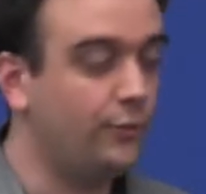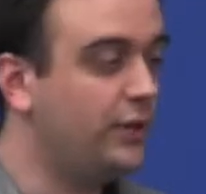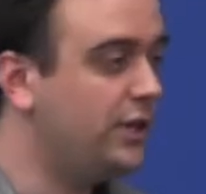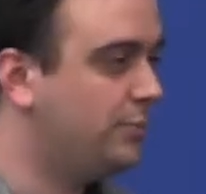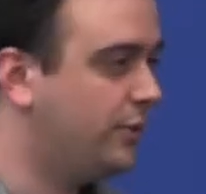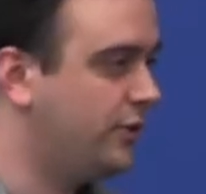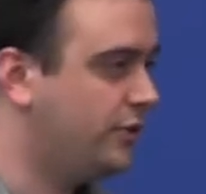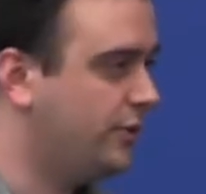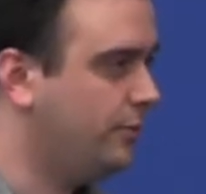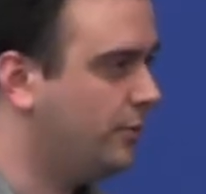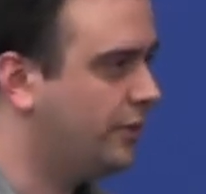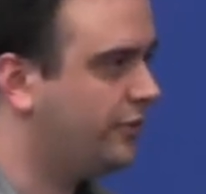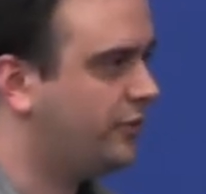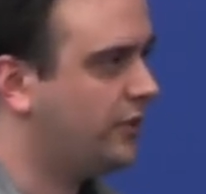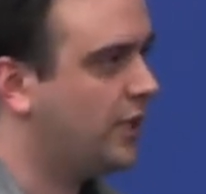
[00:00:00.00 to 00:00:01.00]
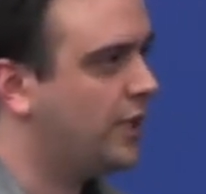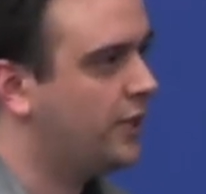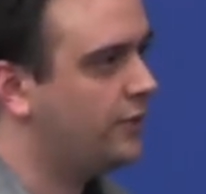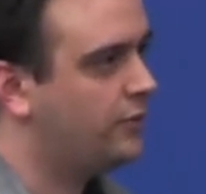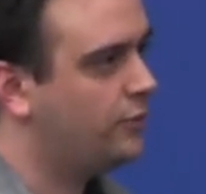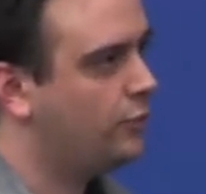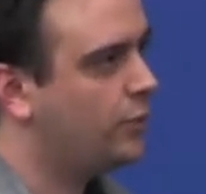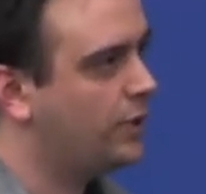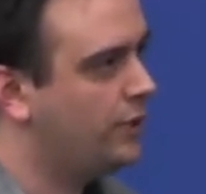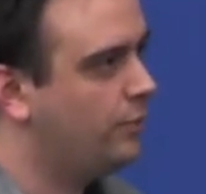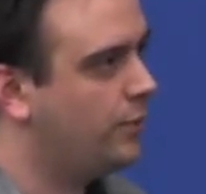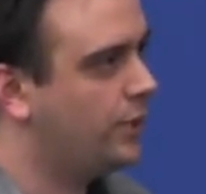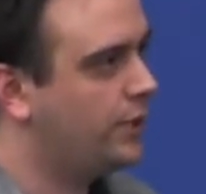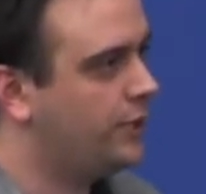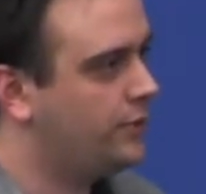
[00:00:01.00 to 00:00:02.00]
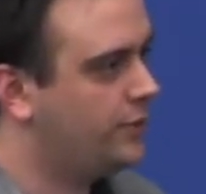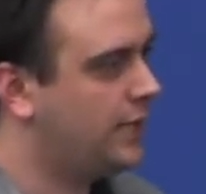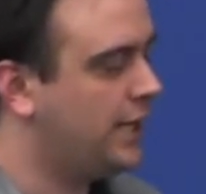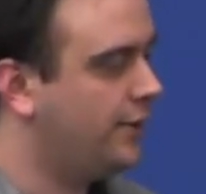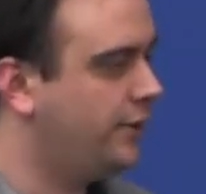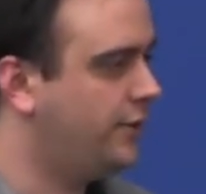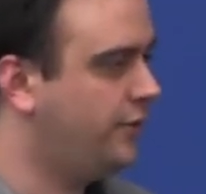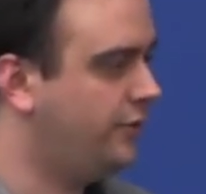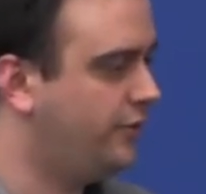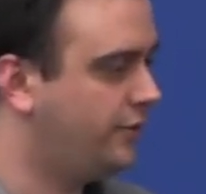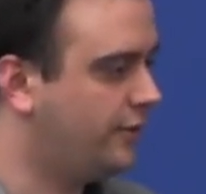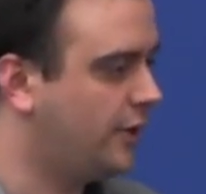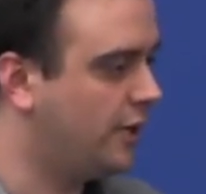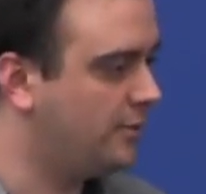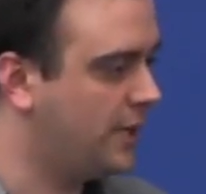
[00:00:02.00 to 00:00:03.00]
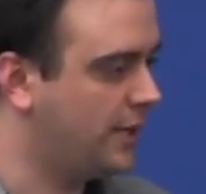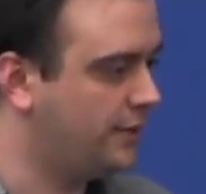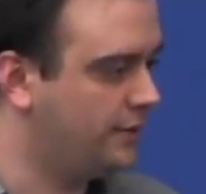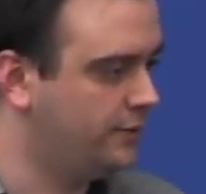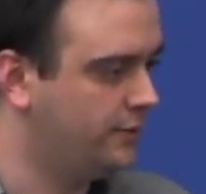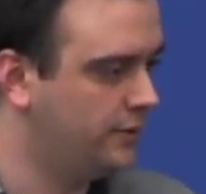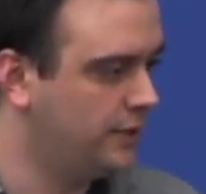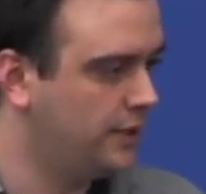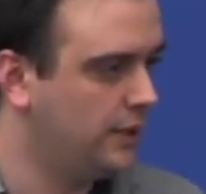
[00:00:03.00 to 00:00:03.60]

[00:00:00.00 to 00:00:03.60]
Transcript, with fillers: 3D printer was $2,100 our model,